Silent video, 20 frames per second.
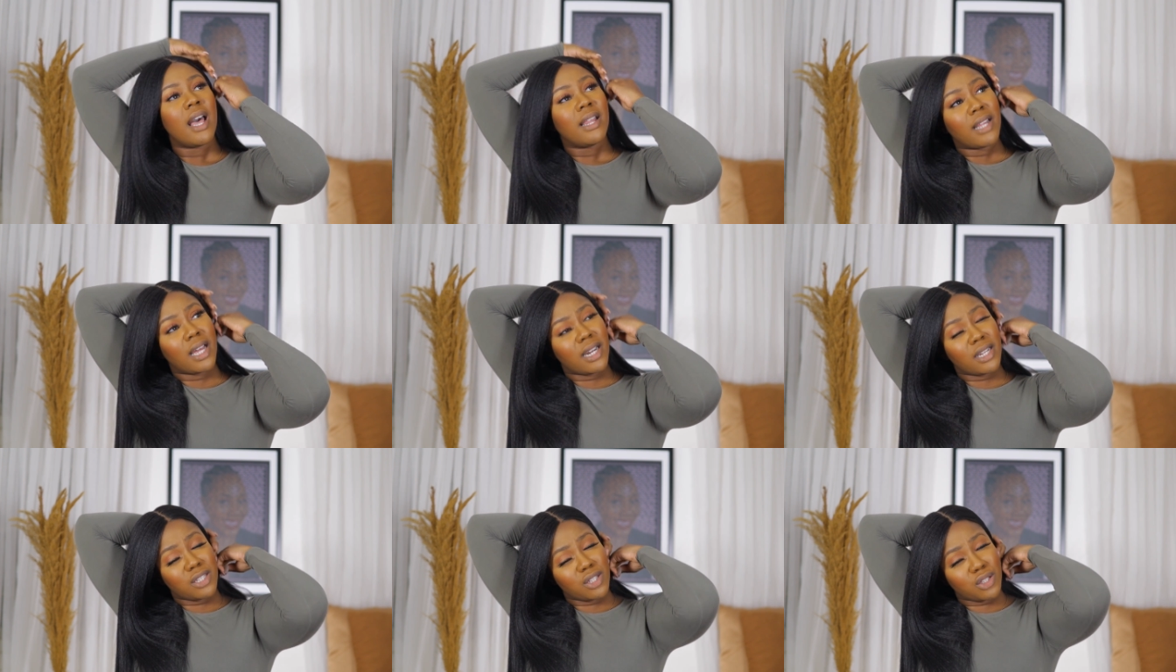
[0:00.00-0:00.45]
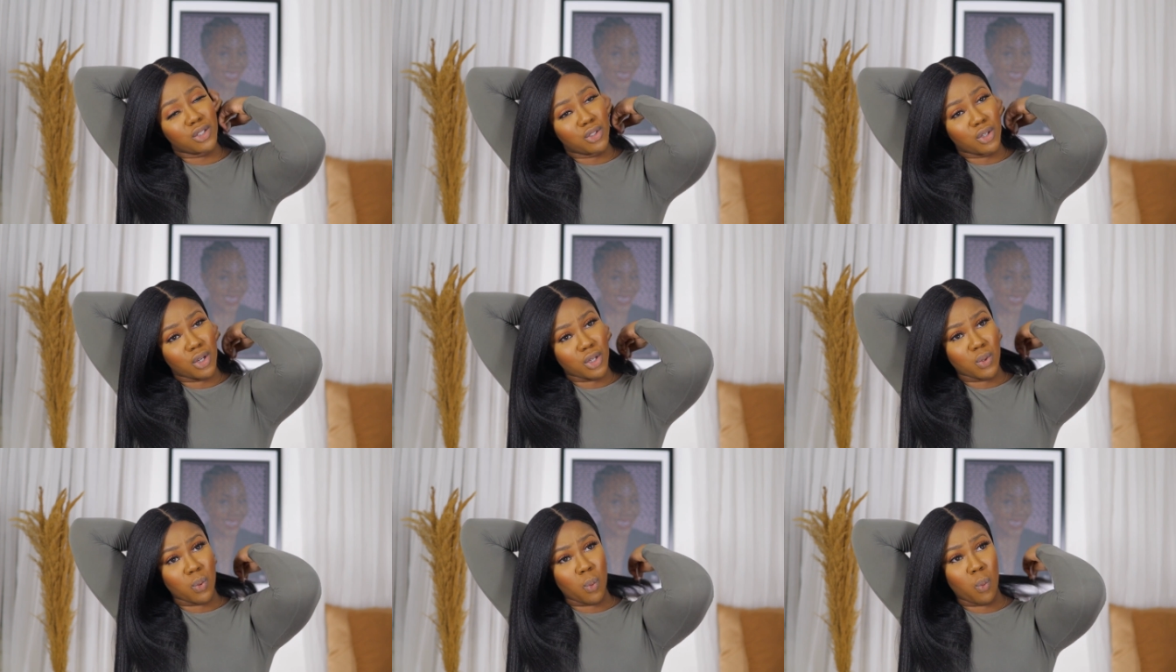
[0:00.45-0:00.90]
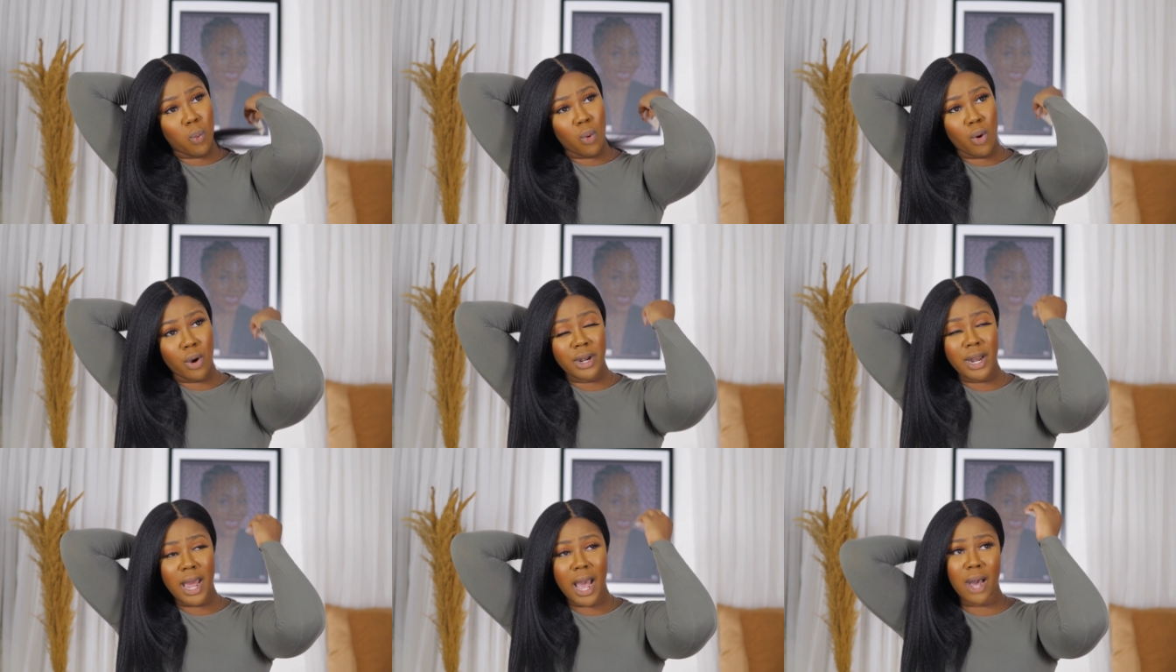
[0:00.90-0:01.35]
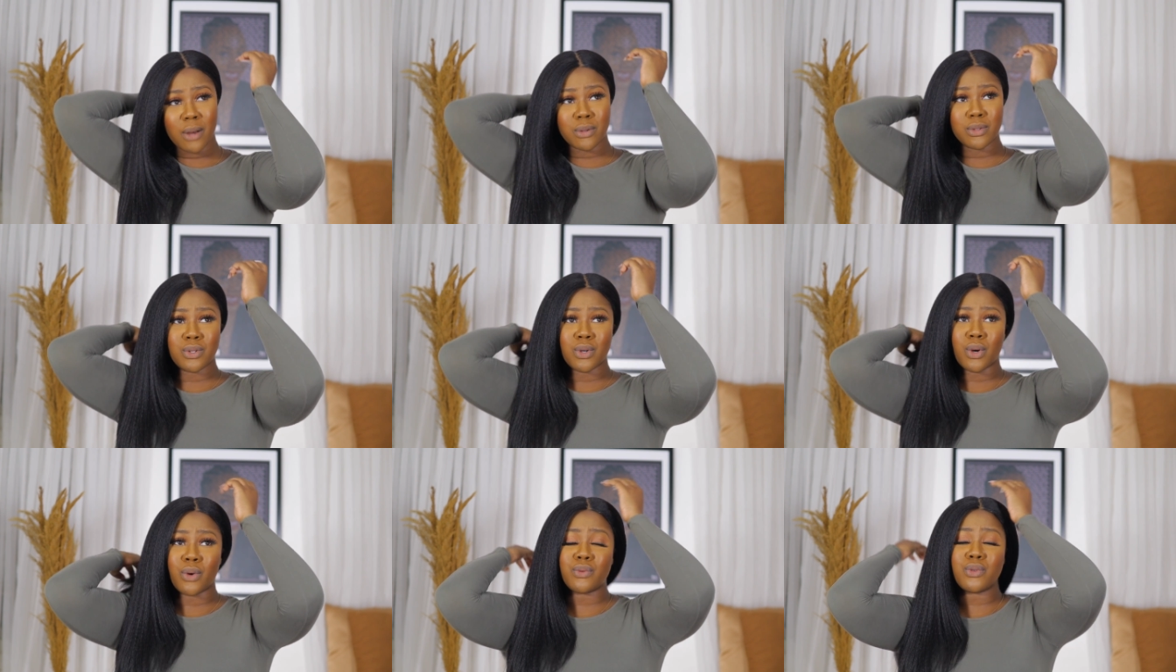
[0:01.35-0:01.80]
Now, this is just one
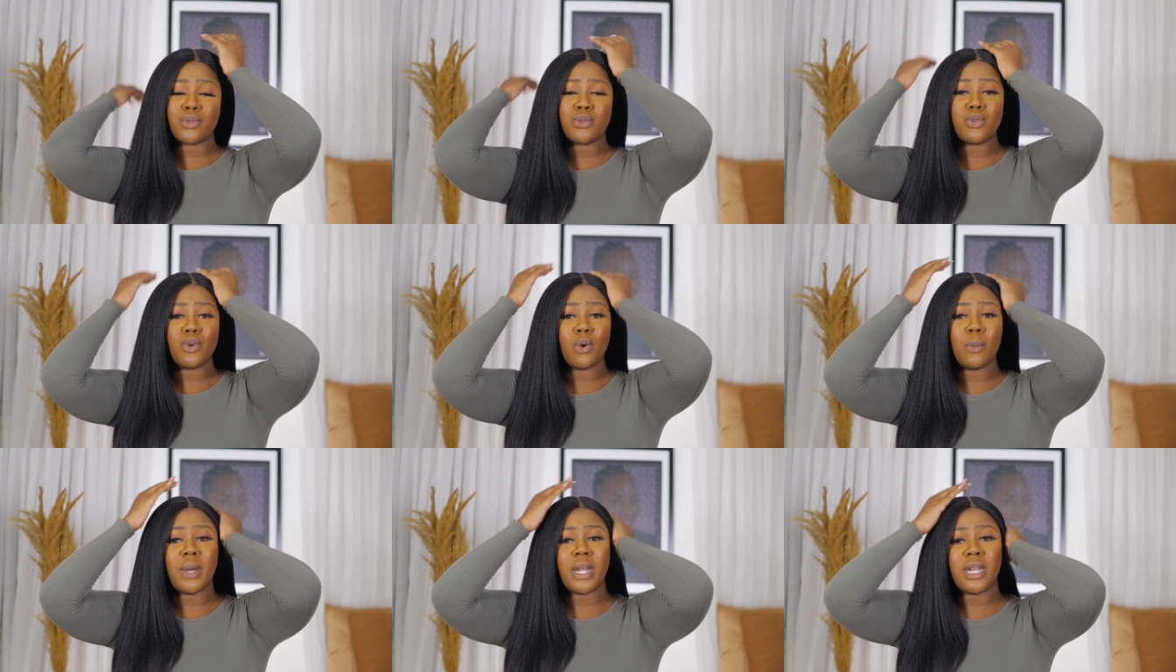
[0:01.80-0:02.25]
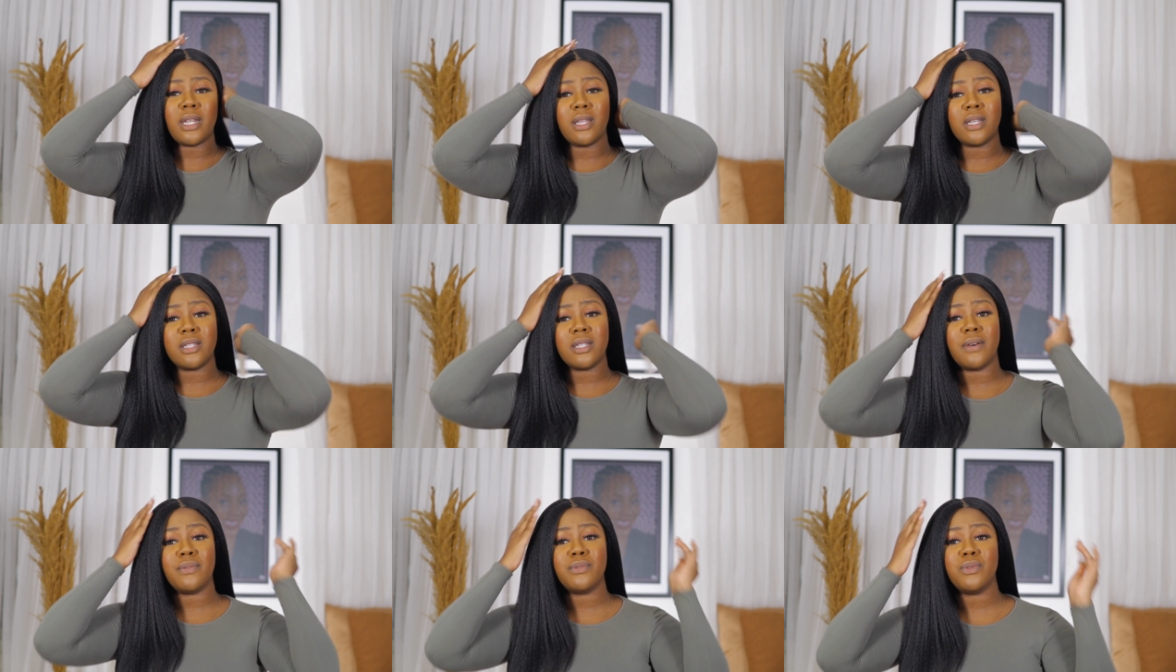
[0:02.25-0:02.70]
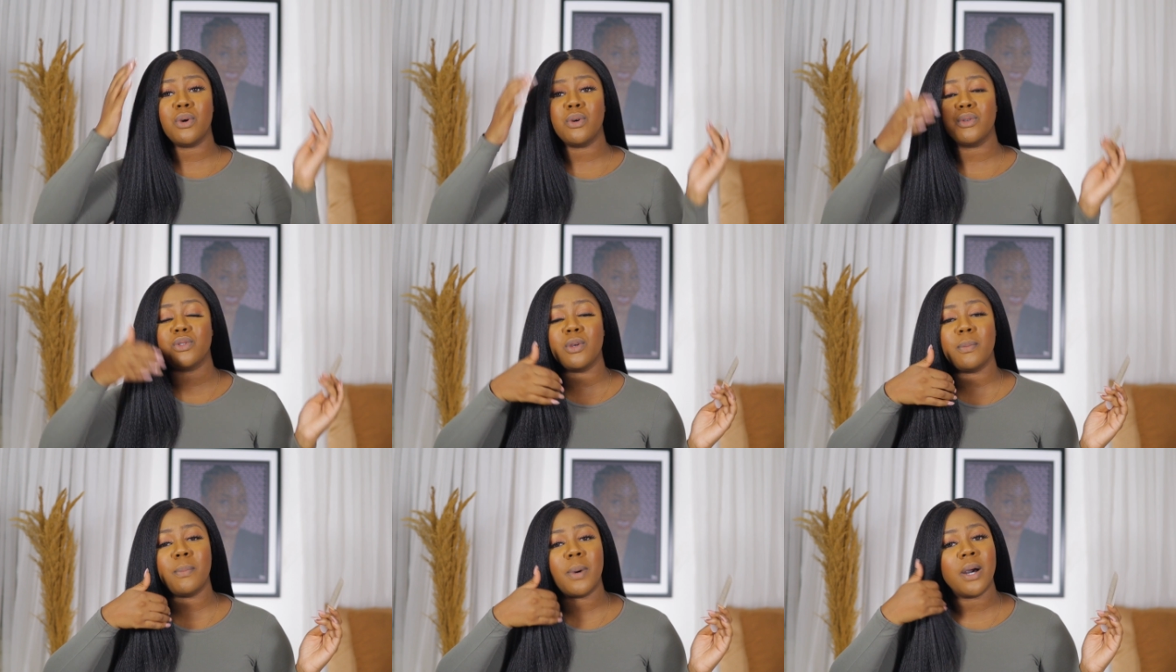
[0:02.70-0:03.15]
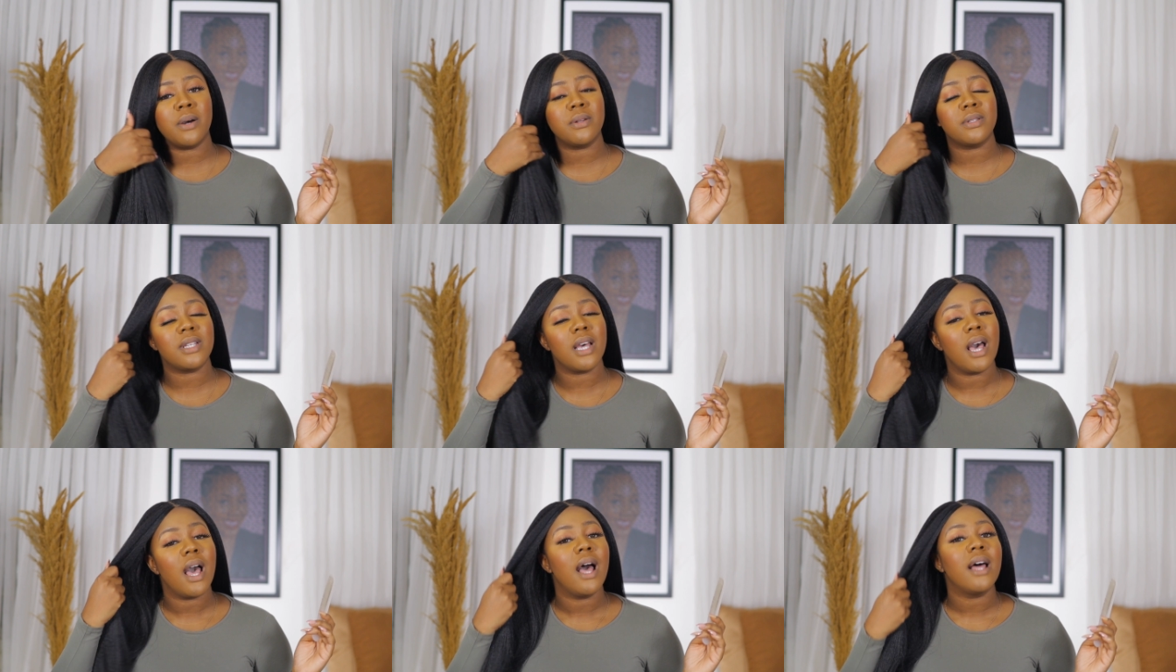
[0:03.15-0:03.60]
out of so many things I've talked
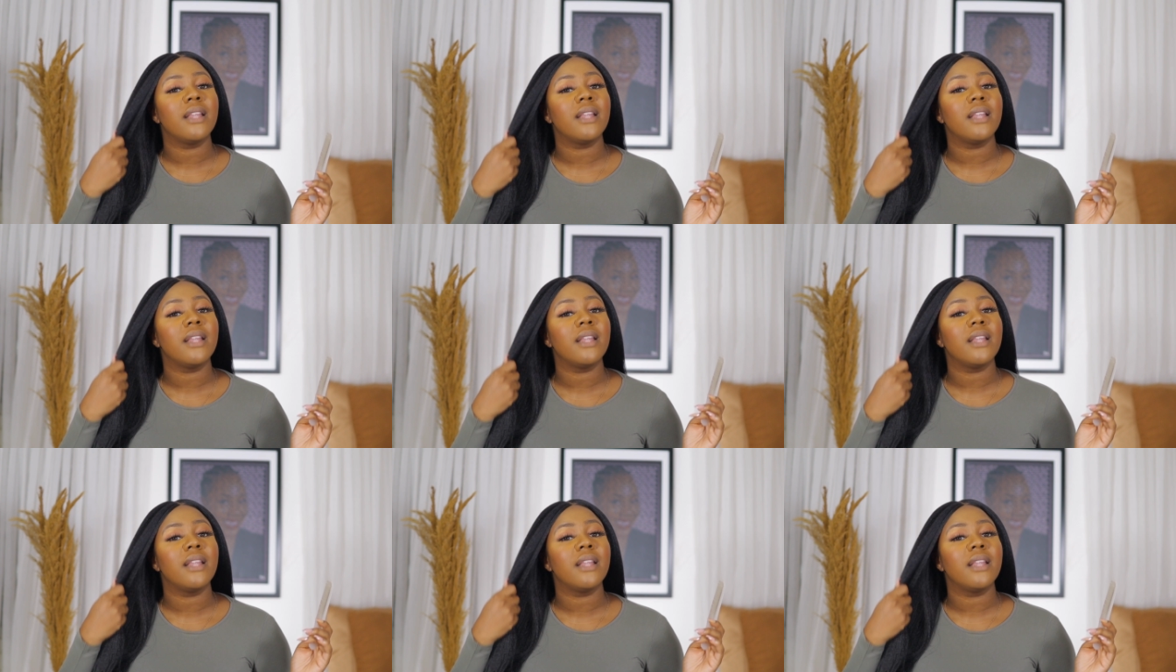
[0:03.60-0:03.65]
about